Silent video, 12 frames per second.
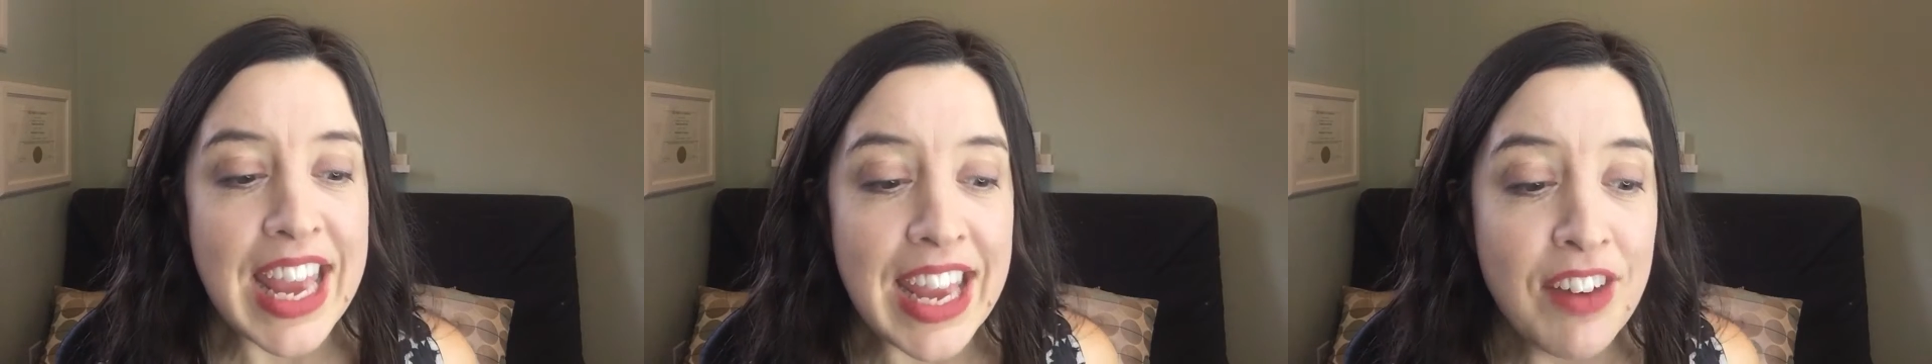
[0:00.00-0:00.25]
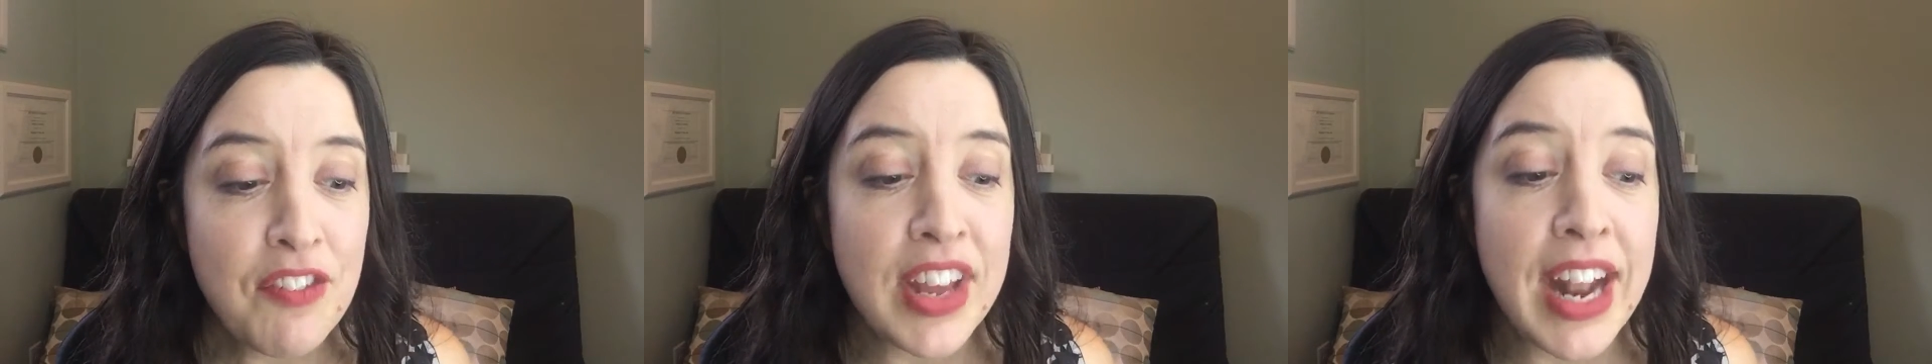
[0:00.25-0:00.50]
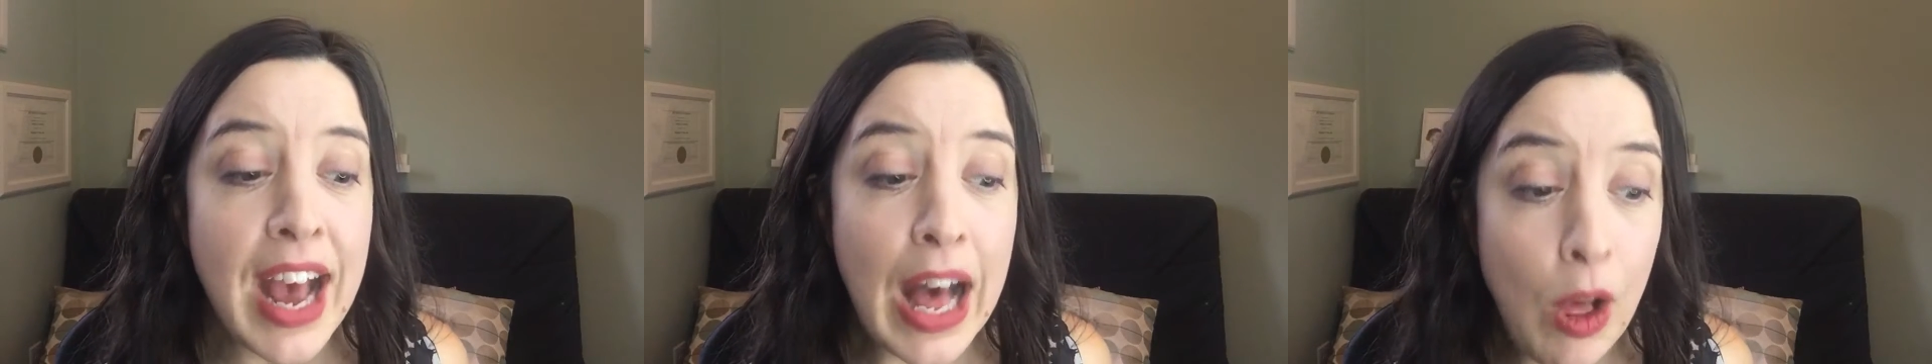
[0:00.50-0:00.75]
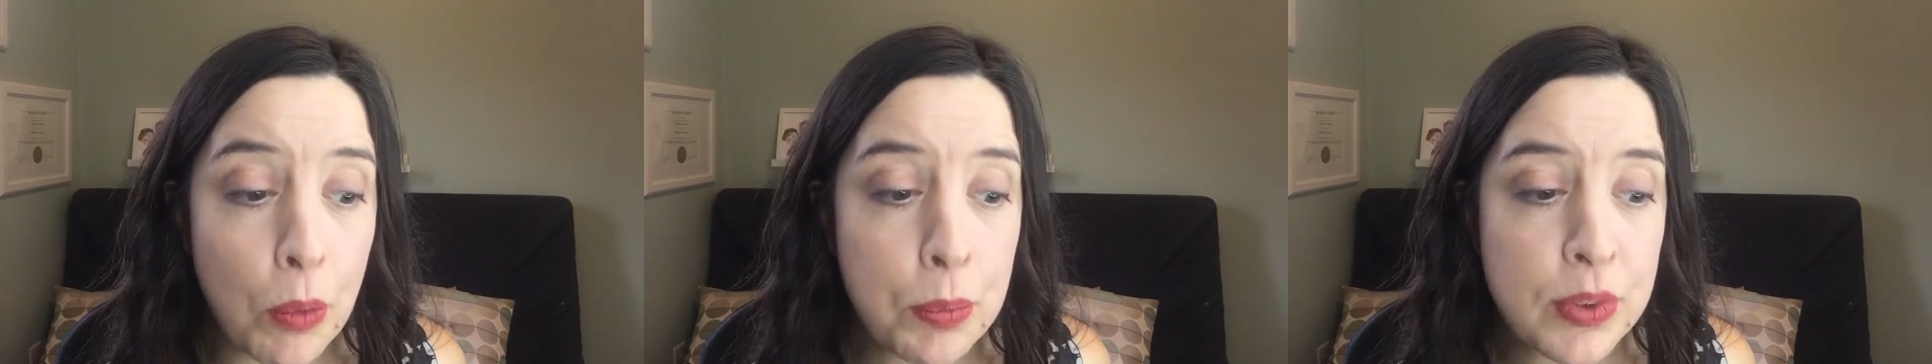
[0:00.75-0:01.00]
If it
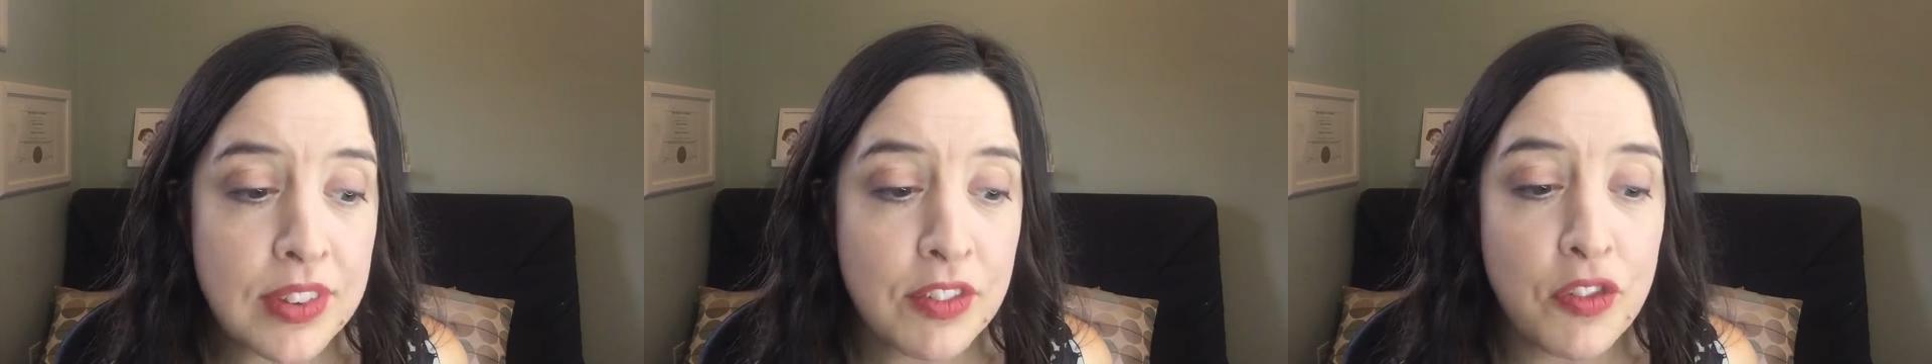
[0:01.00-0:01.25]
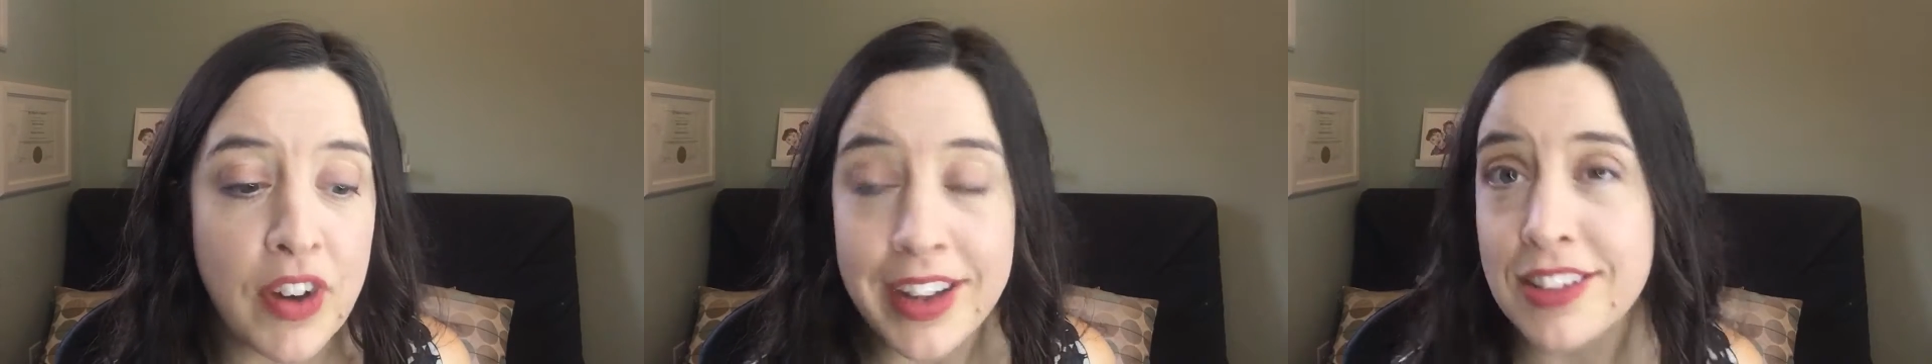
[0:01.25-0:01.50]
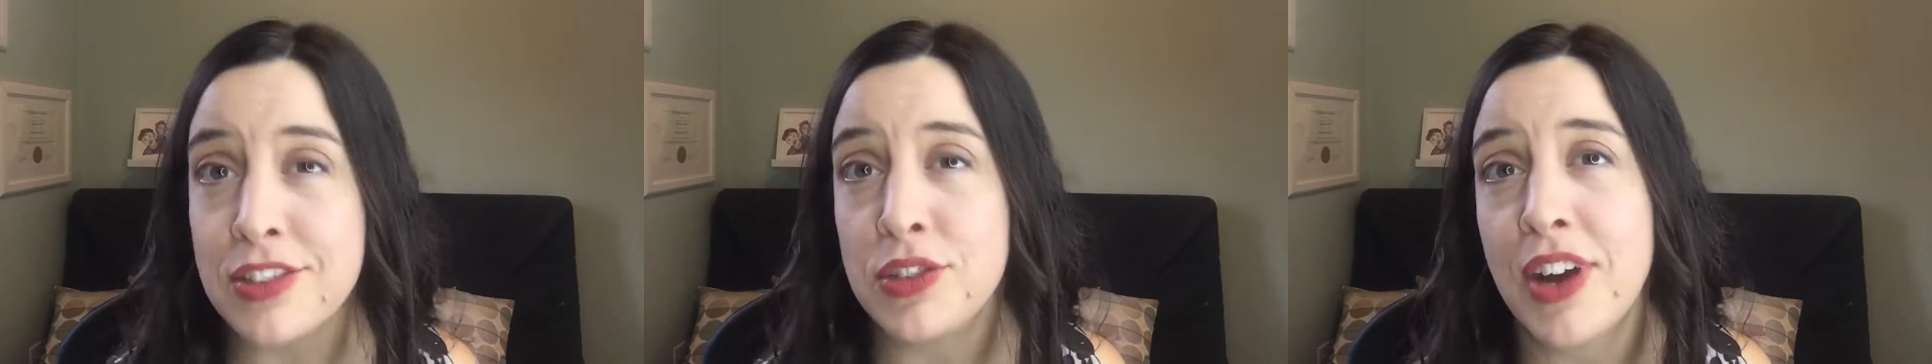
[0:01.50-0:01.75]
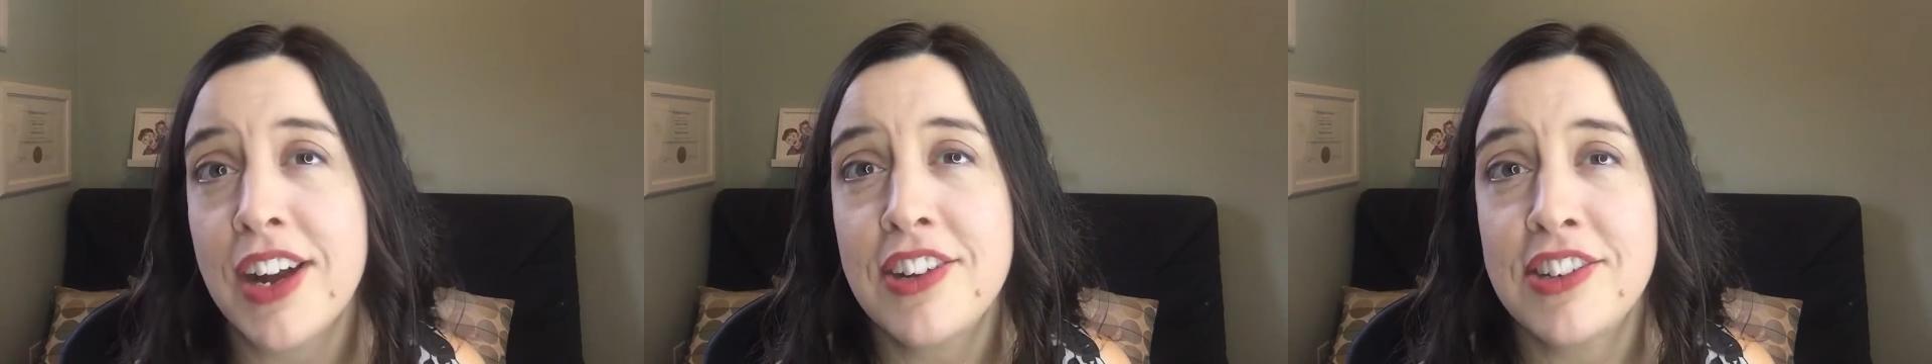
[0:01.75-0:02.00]
helps, find the
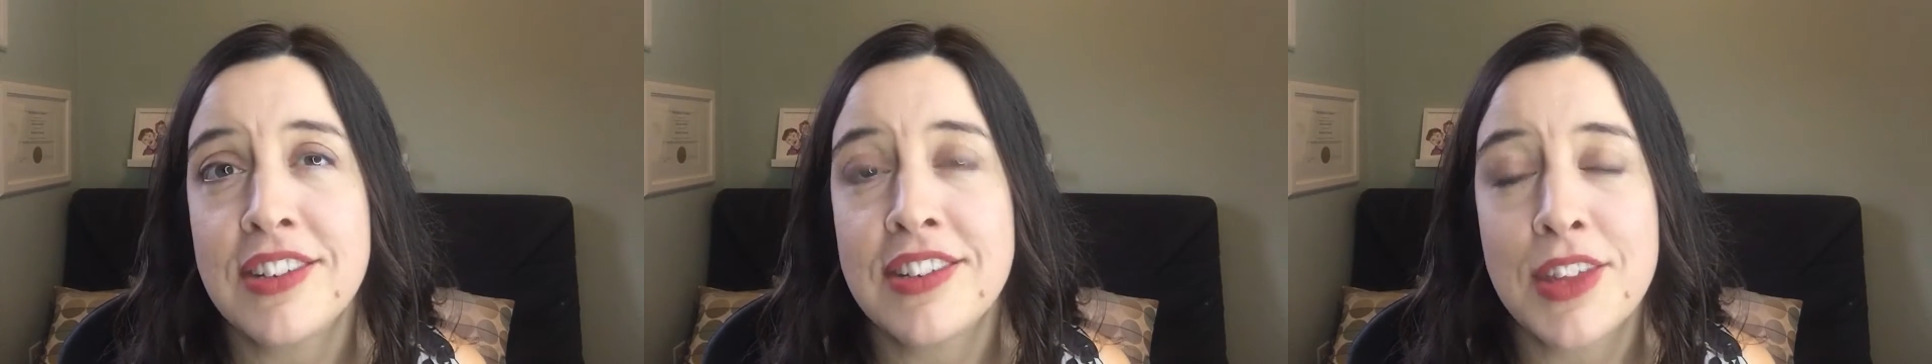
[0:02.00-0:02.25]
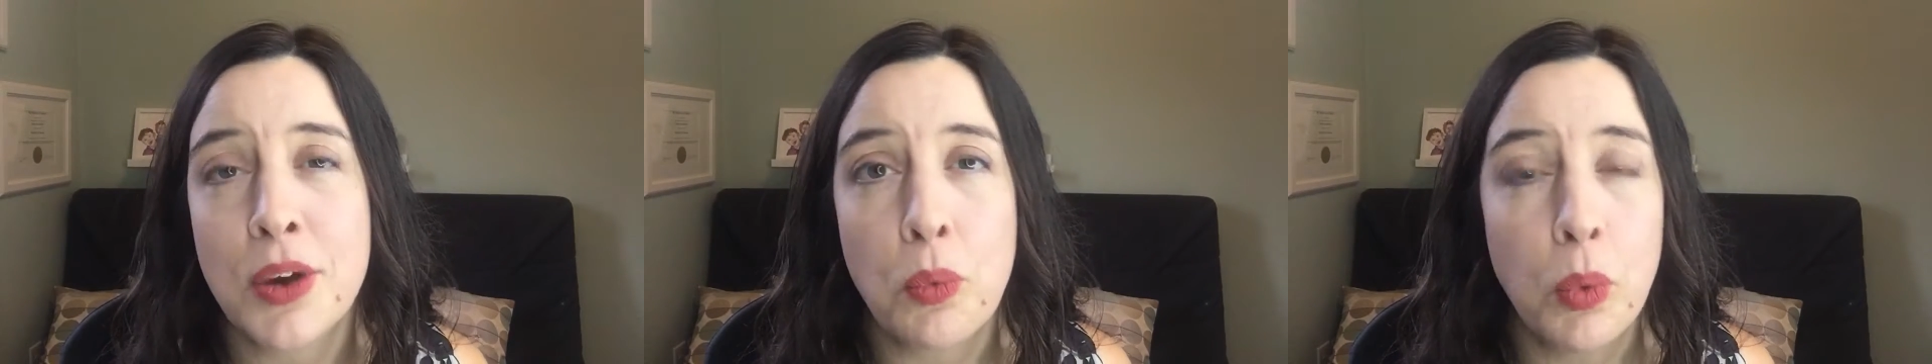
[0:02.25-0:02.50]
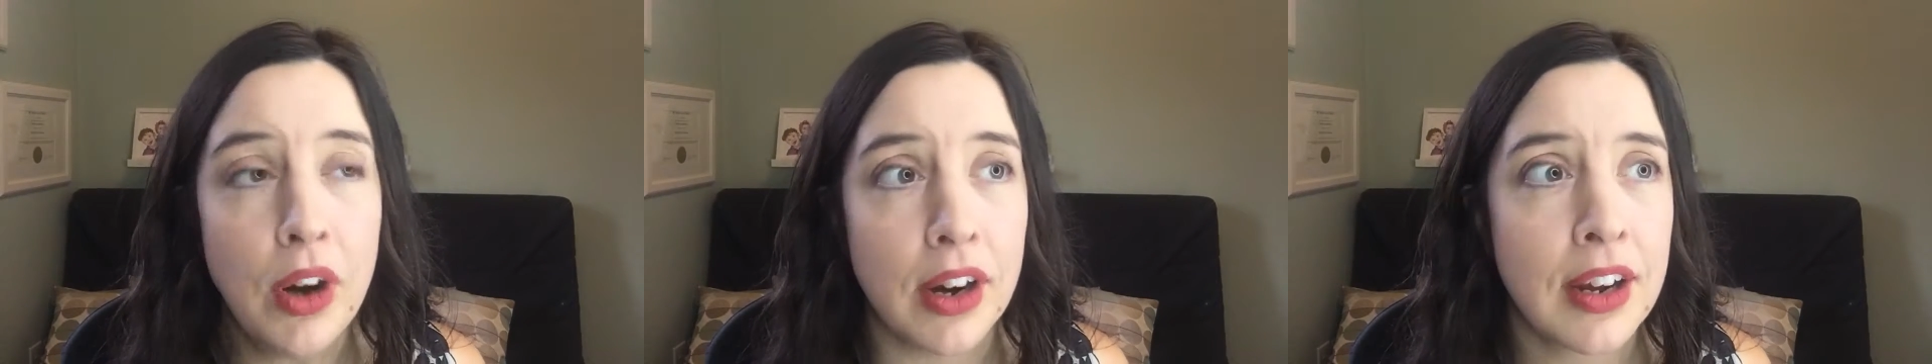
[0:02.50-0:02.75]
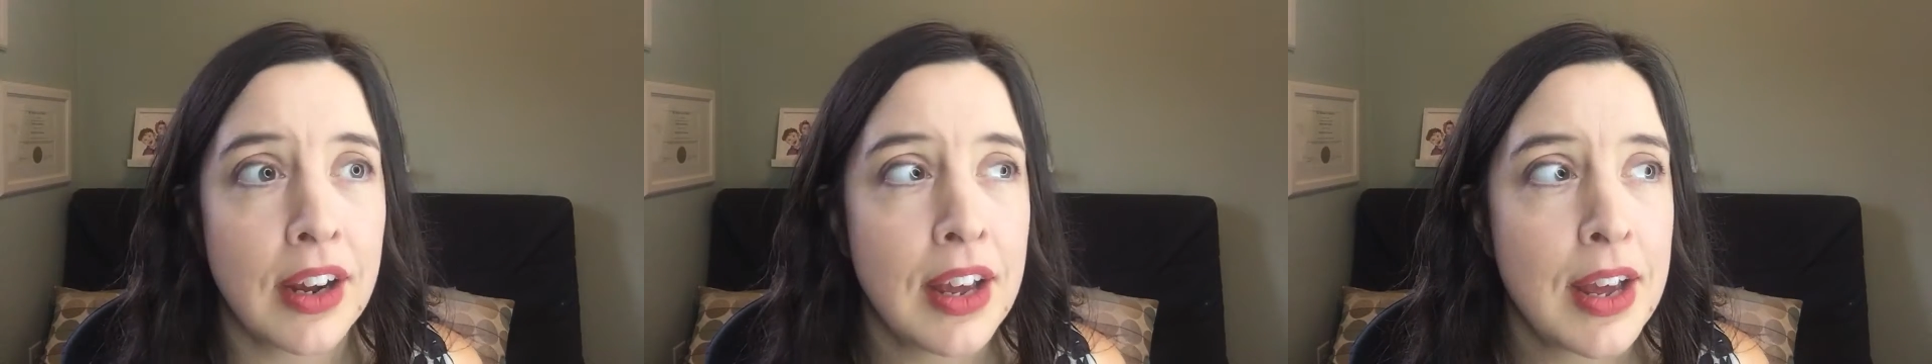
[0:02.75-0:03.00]
strategies that
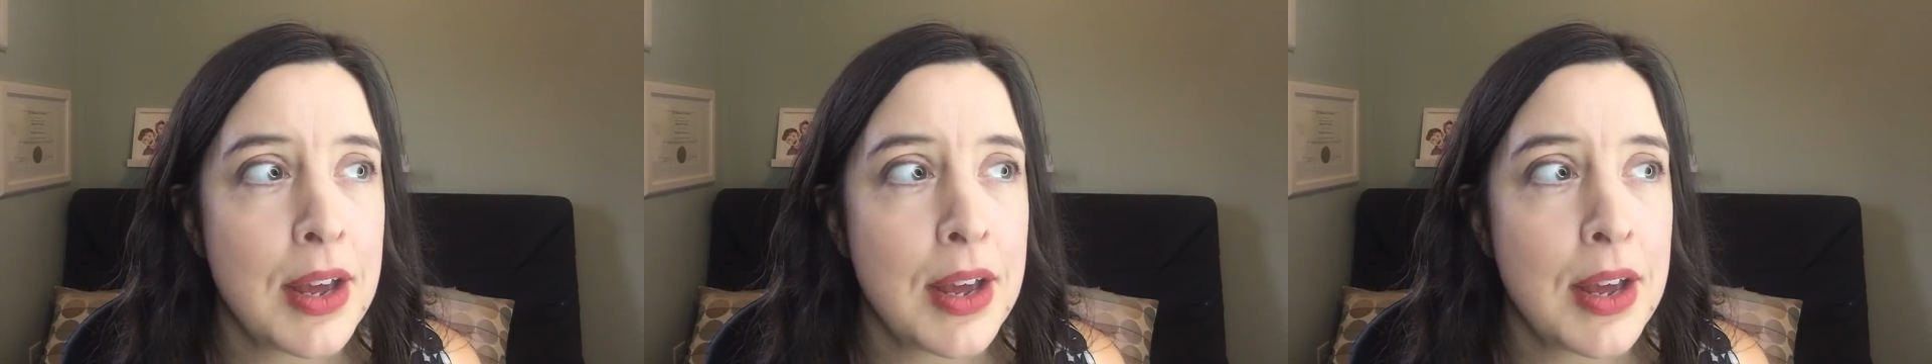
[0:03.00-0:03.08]
work.